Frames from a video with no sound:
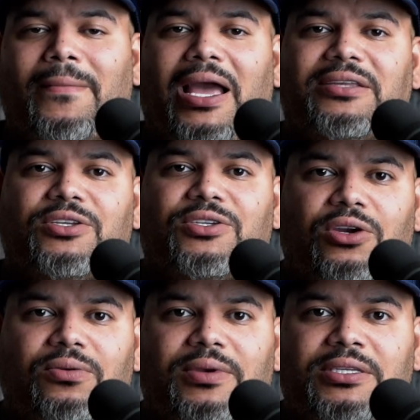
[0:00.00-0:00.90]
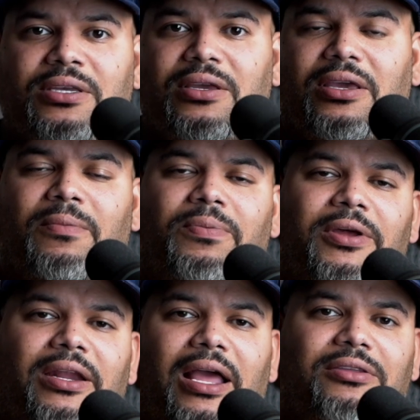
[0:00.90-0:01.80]
as a service and
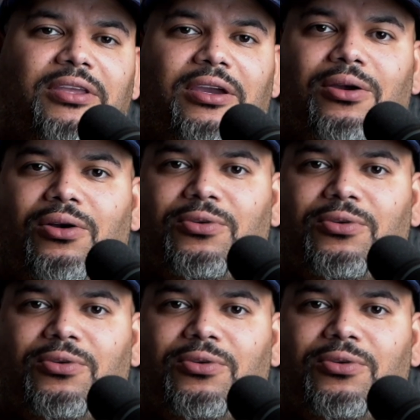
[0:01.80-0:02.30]
put it out there on